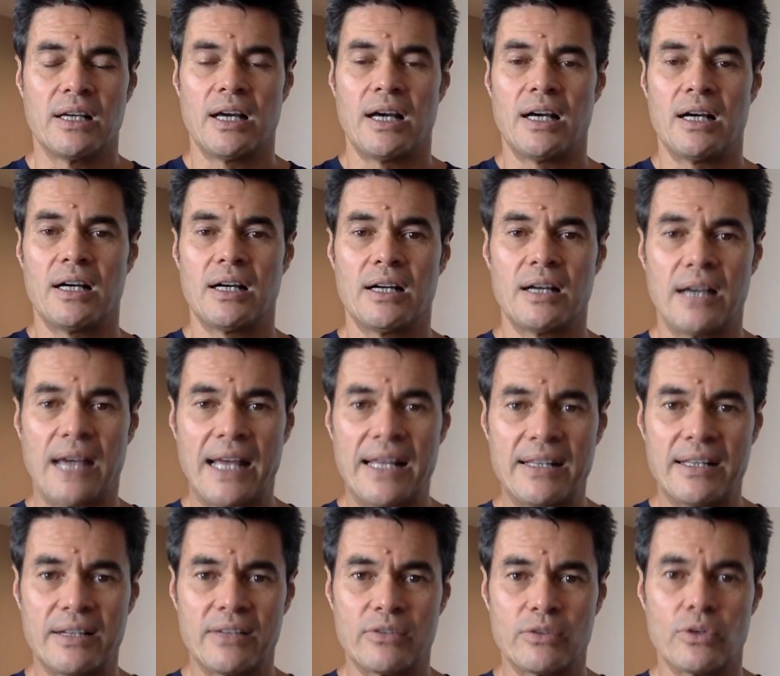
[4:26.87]
And
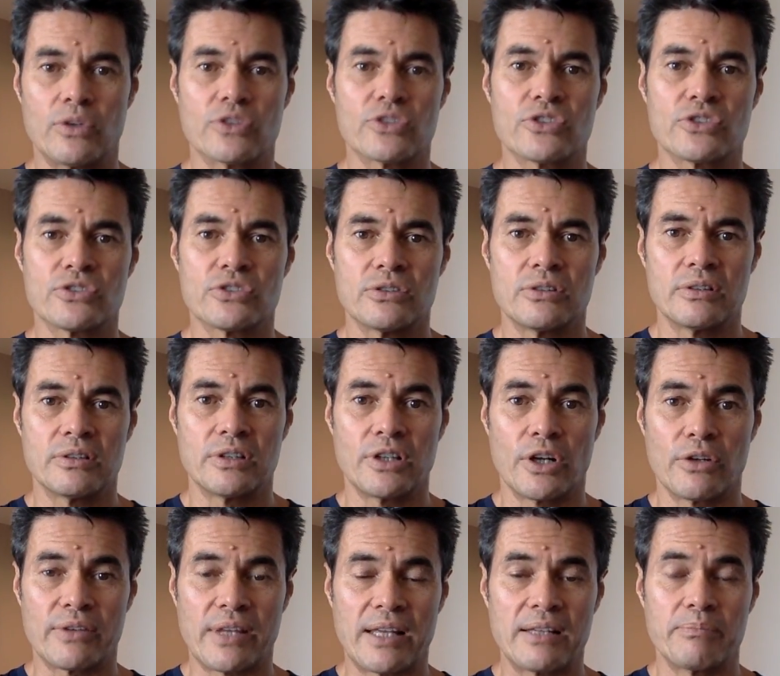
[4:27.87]
then of course,
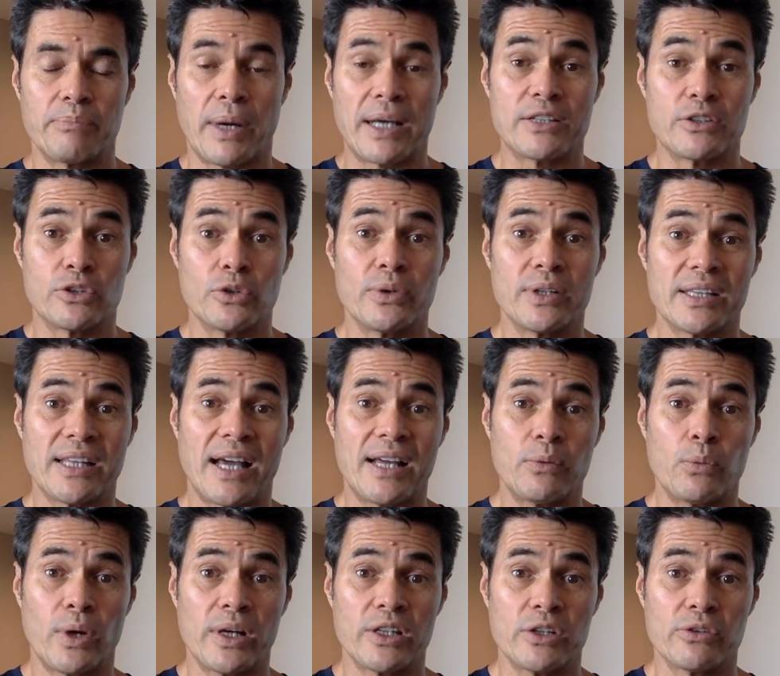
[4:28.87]
that by doing
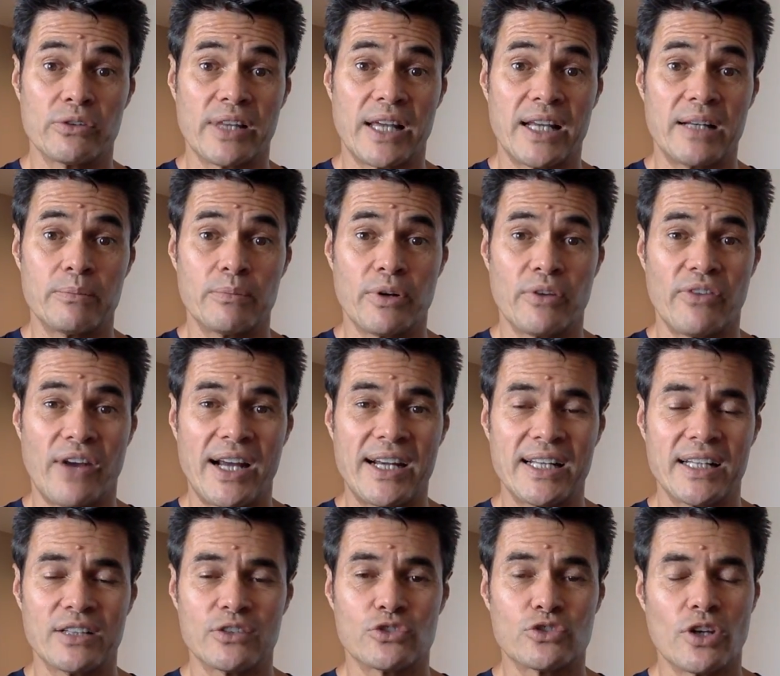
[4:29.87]
that where you're then
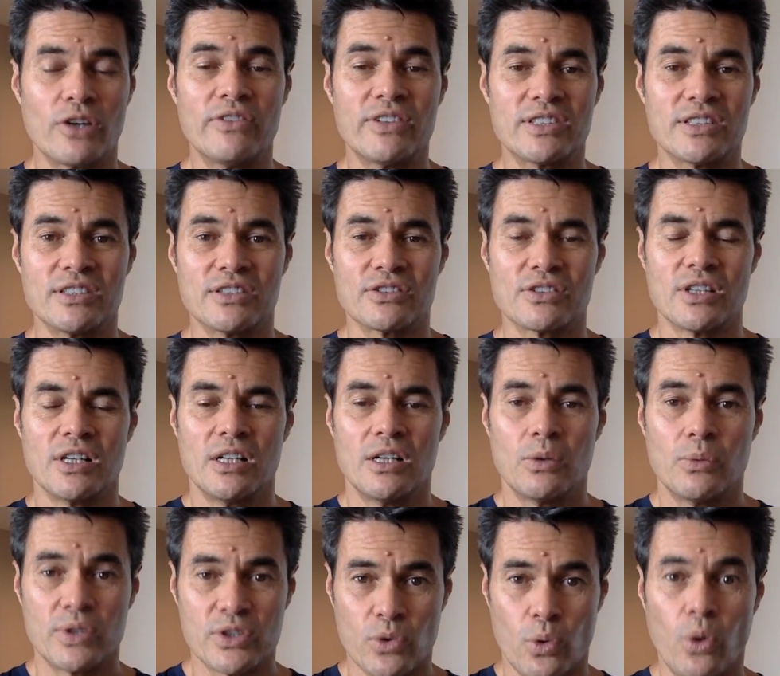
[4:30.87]
providing services,
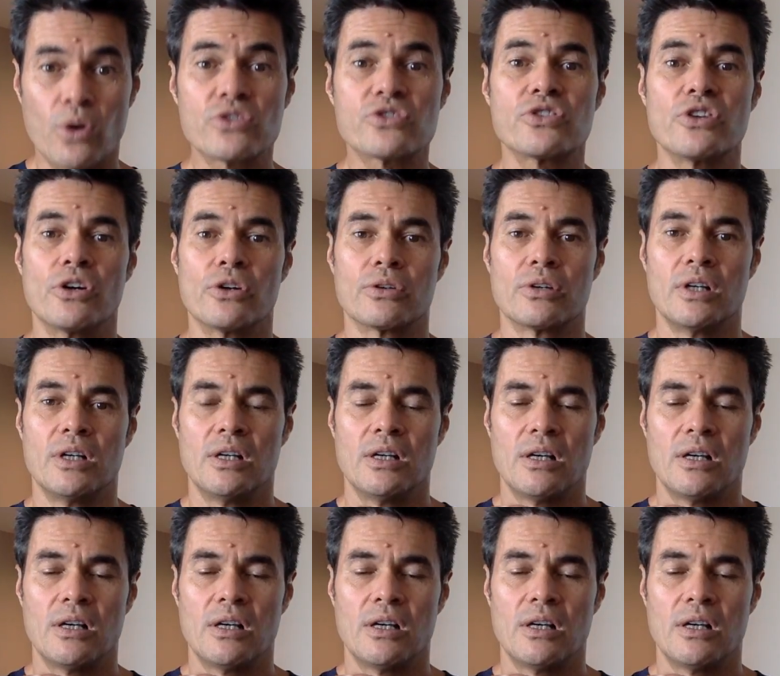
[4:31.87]
which also